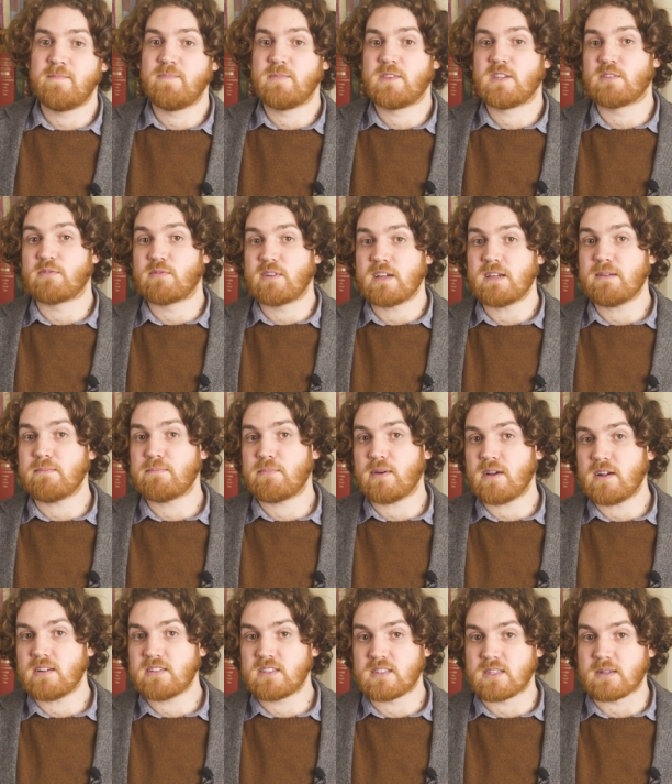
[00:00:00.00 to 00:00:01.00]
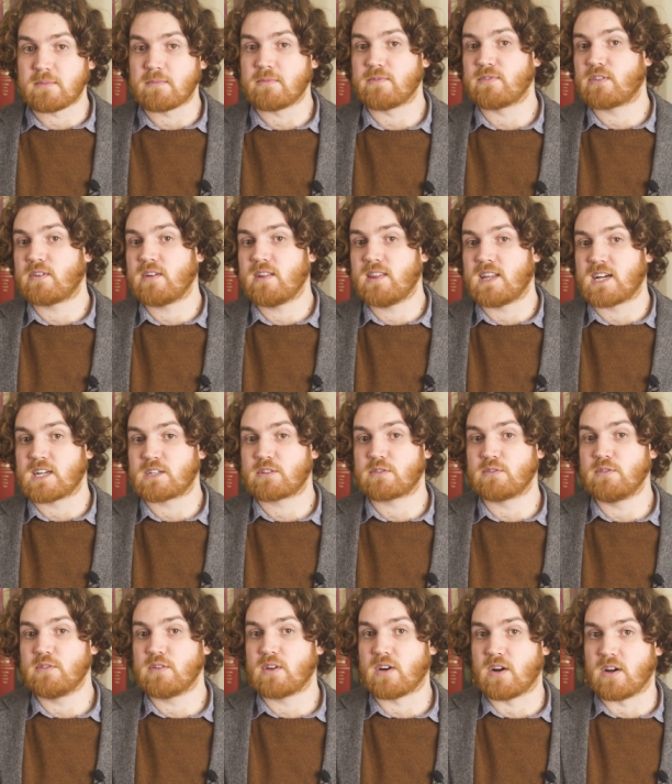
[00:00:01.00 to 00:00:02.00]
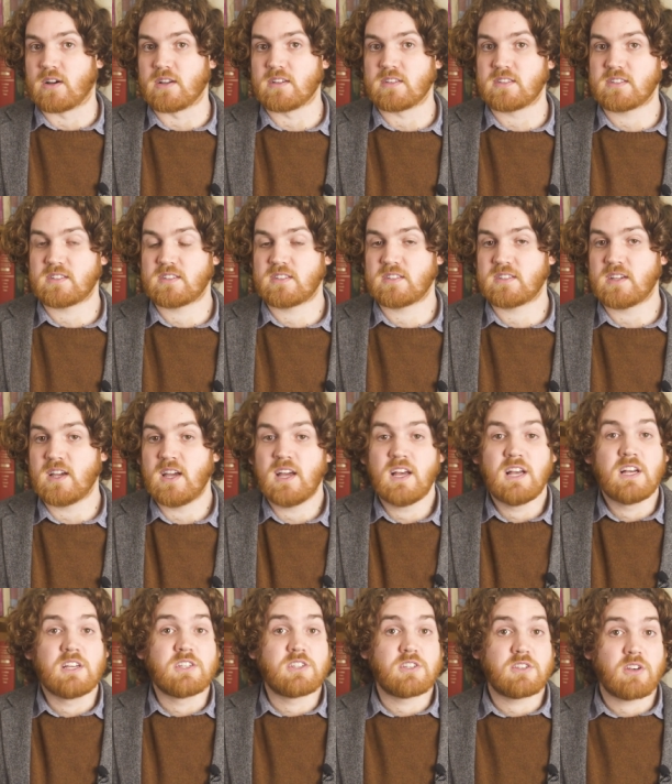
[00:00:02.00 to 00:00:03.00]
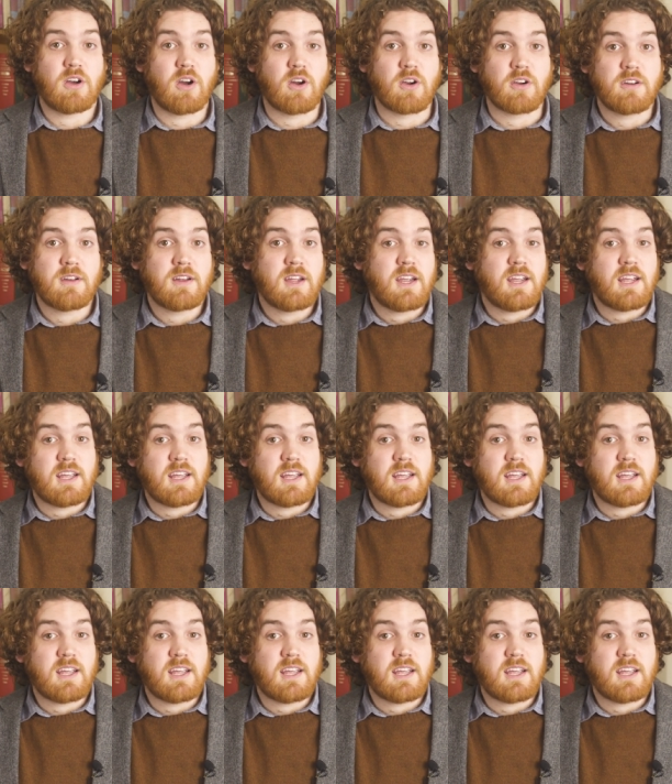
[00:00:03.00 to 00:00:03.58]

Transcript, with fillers: to reimburse them for electoral costs. So,